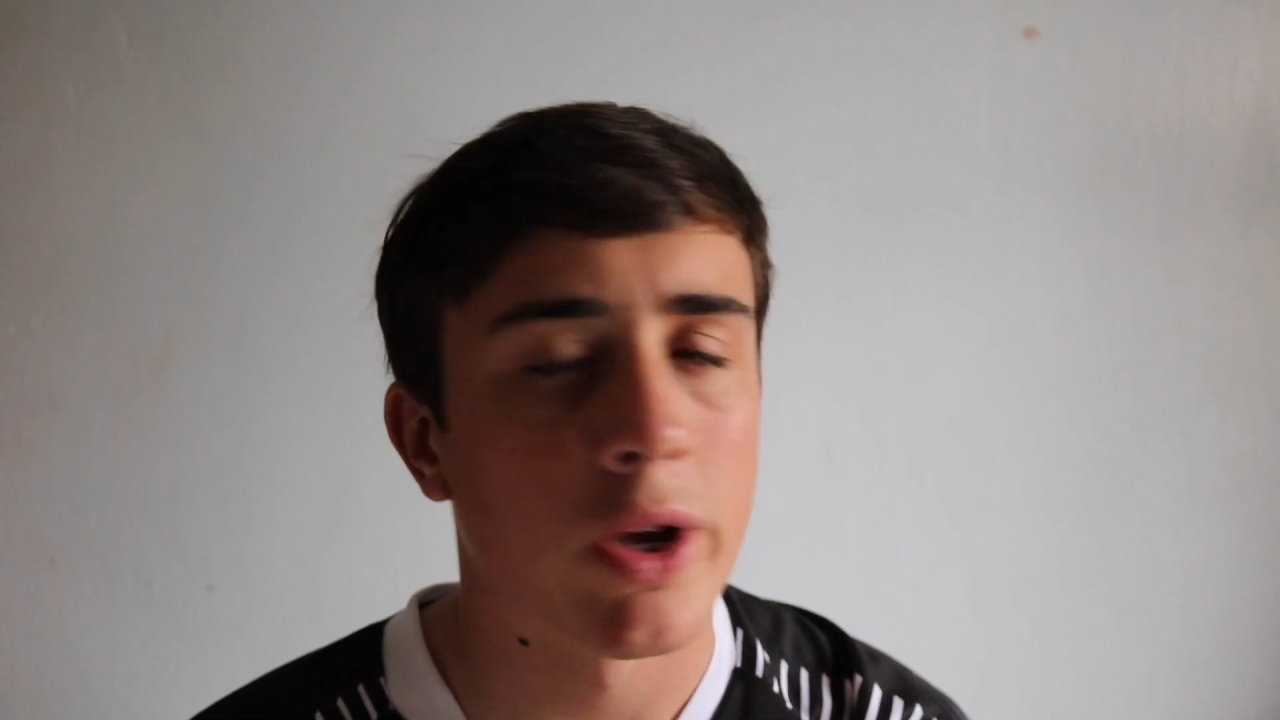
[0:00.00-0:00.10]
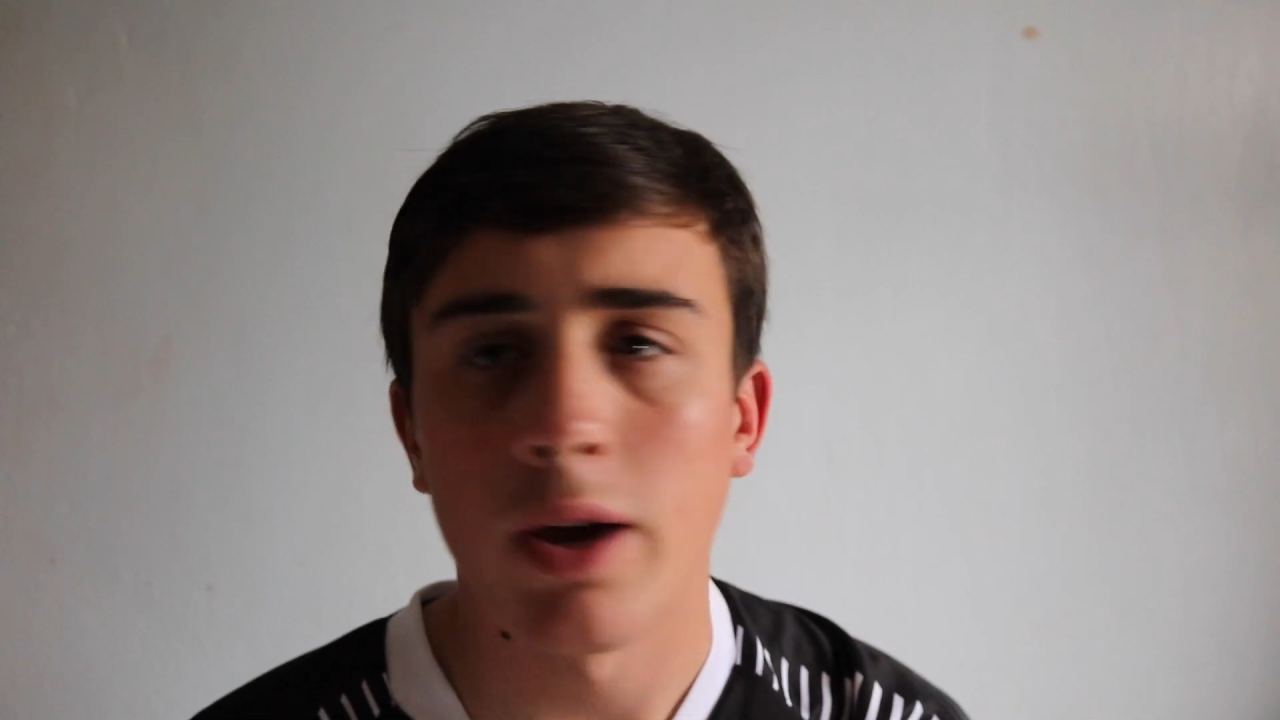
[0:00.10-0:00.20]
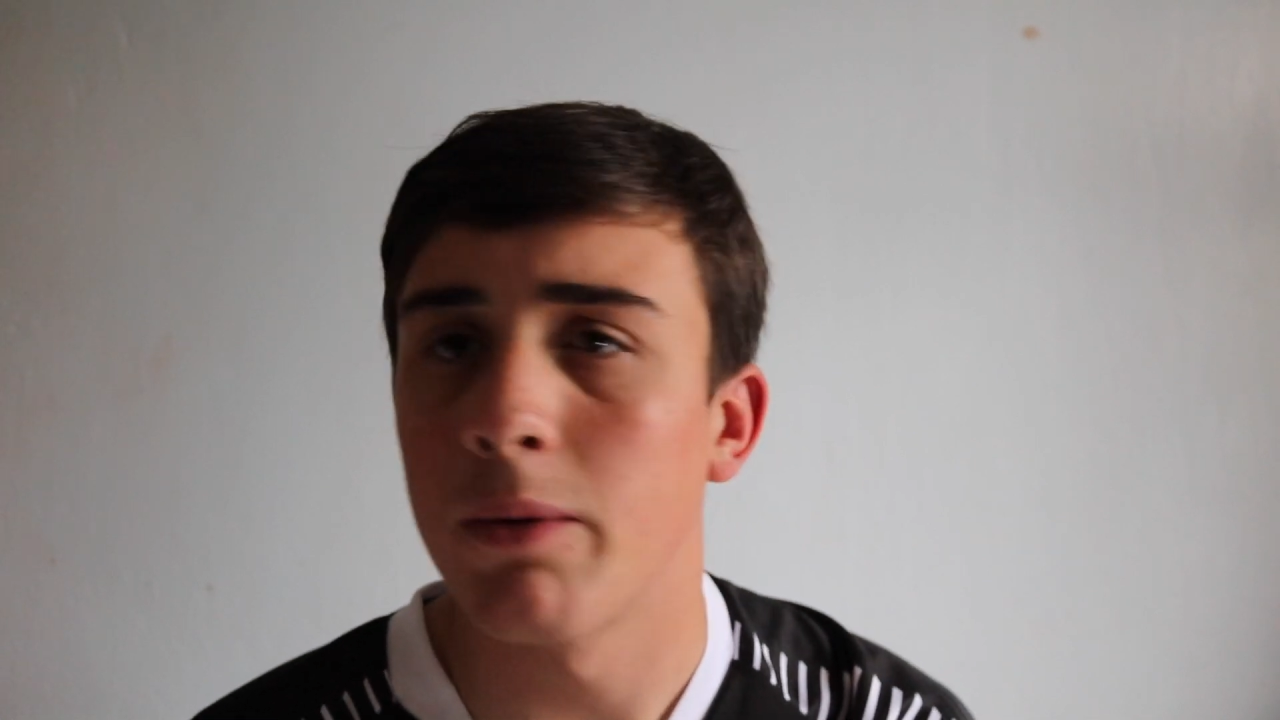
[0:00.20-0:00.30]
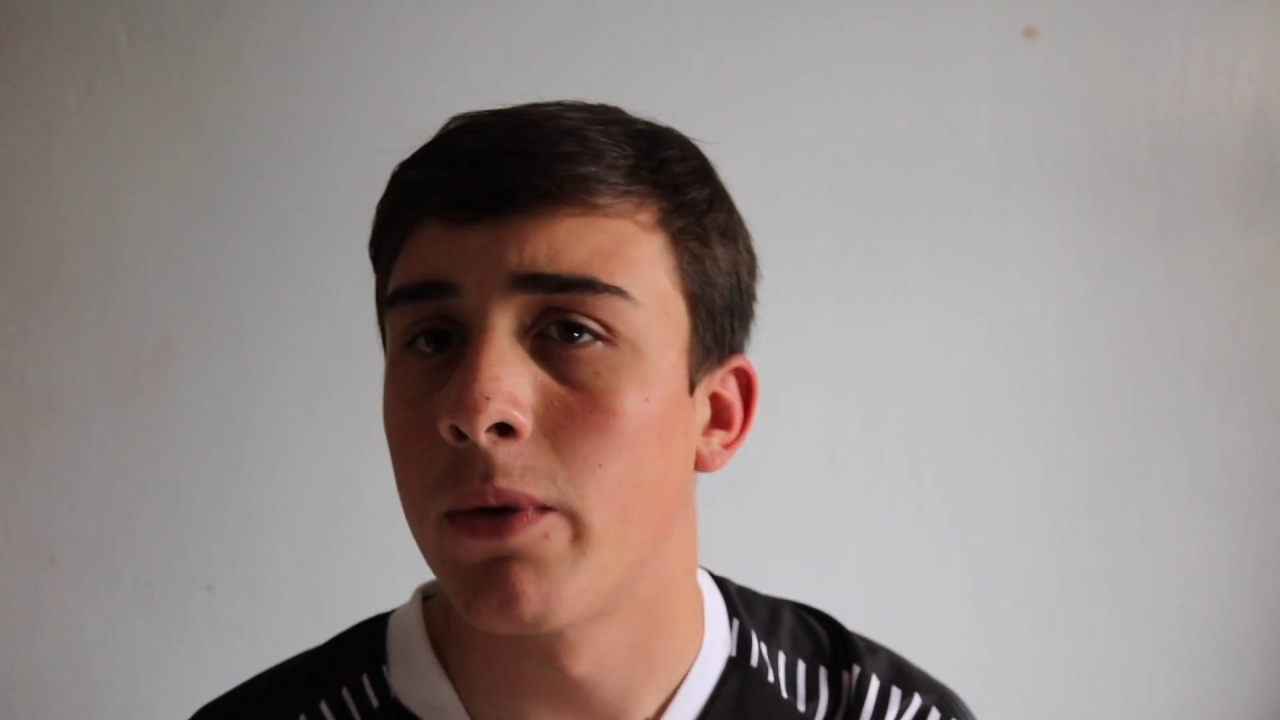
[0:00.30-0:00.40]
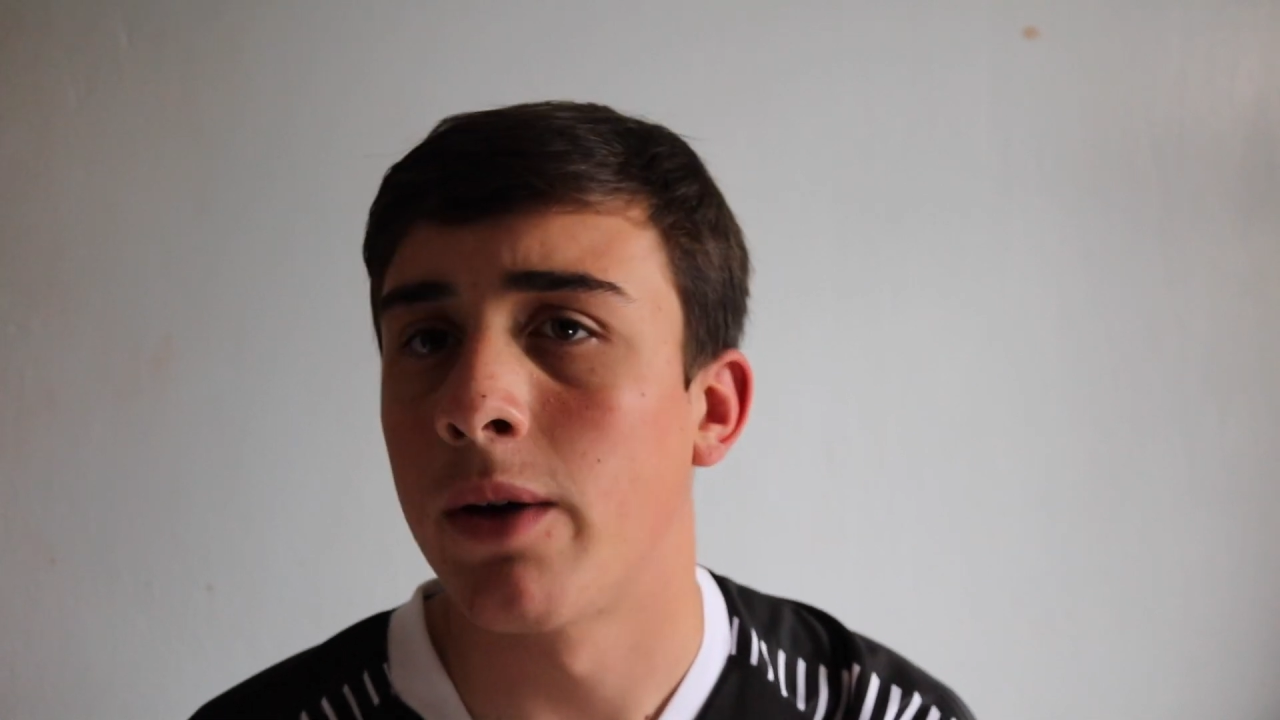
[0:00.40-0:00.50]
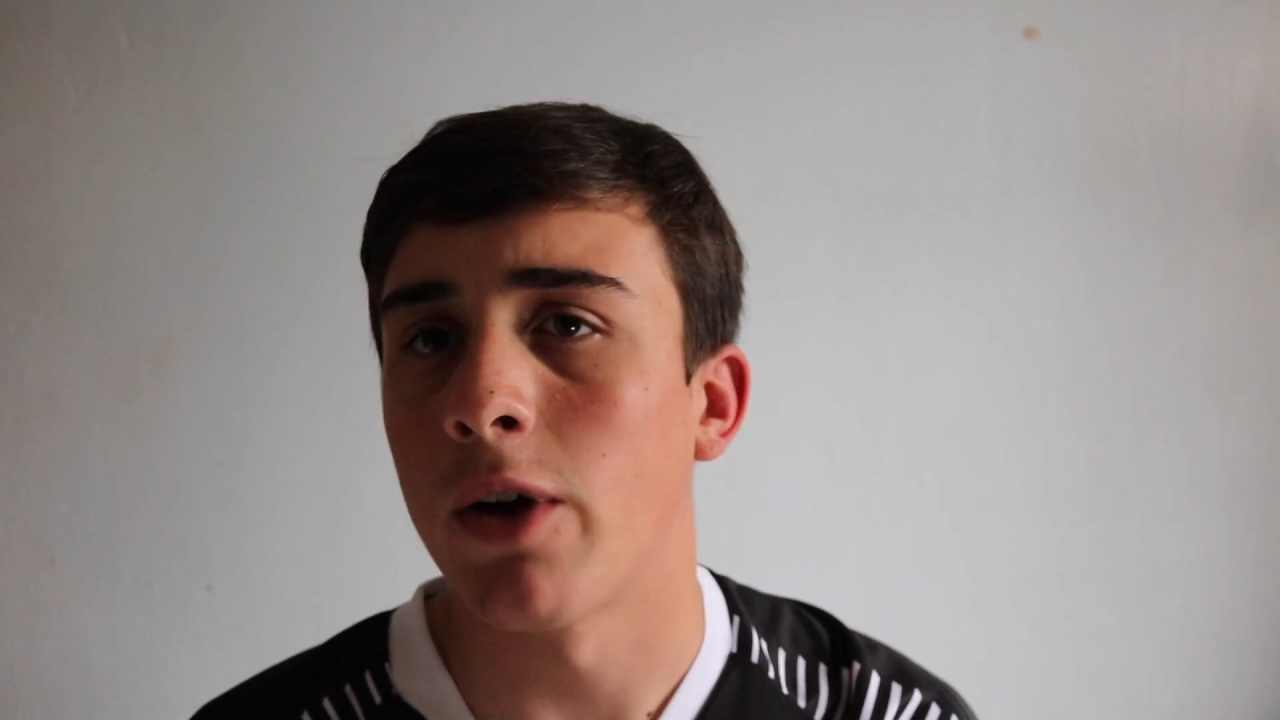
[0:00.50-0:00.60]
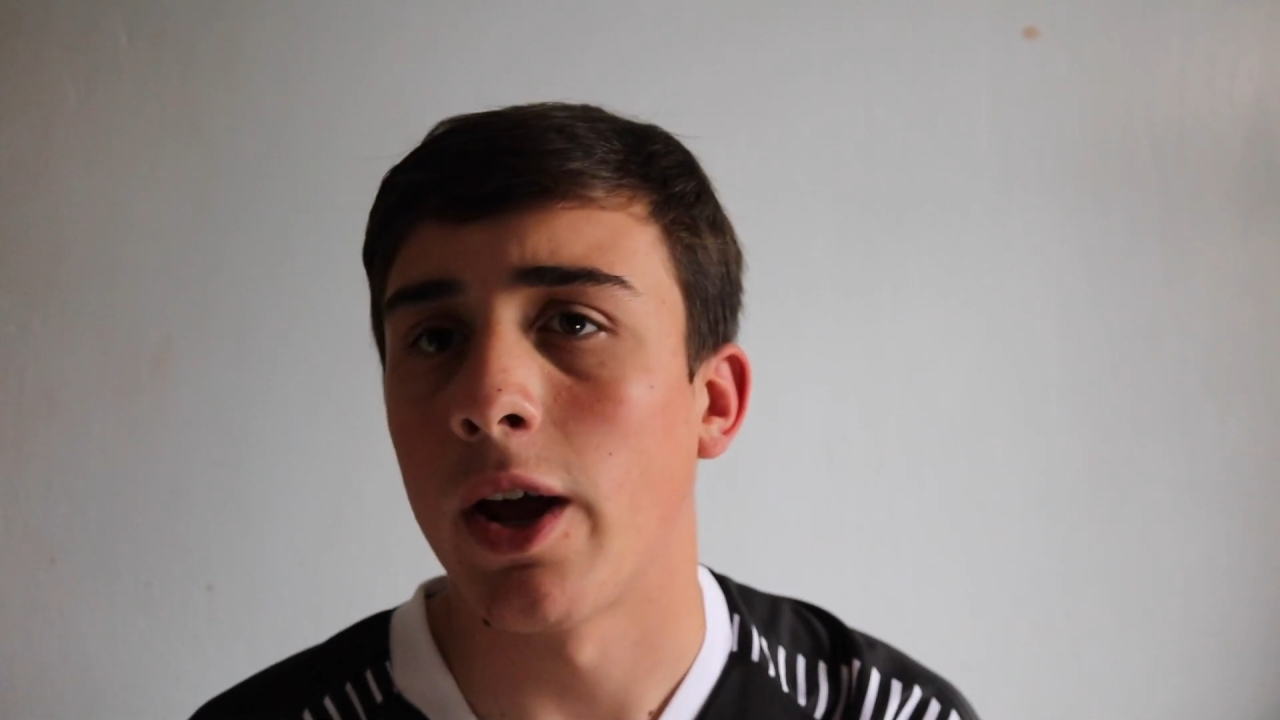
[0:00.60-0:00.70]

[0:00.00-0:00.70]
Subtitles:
kit with